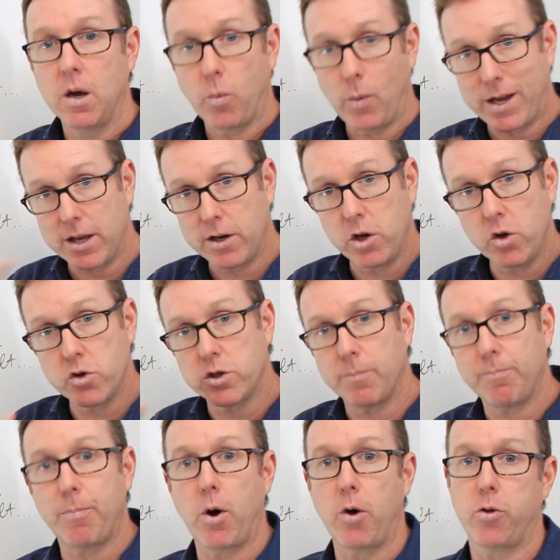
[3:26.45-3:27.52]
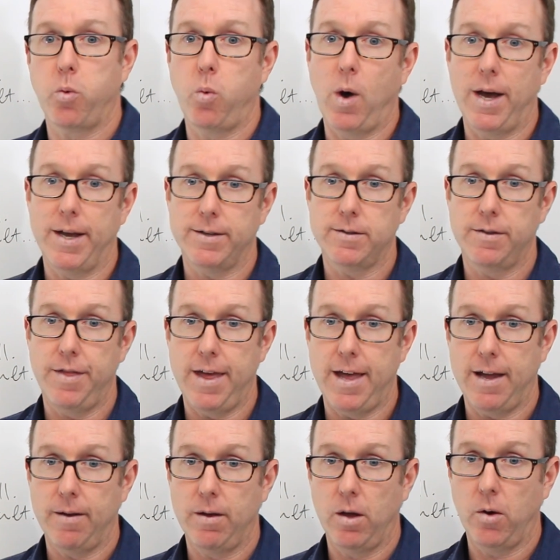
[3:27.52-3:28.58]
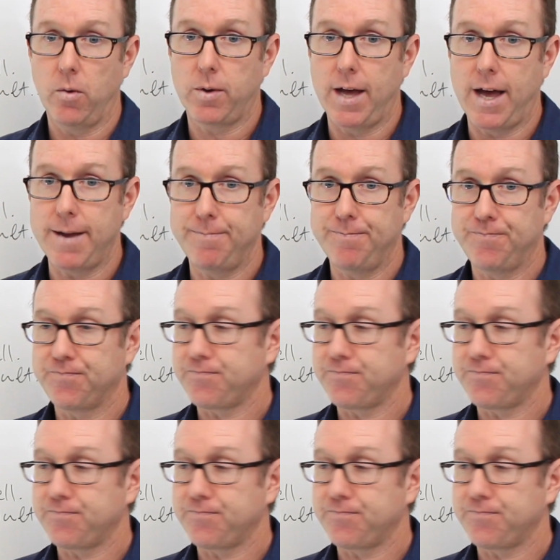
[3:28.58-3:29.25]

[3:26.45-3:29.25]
We can use it both ways there, okay?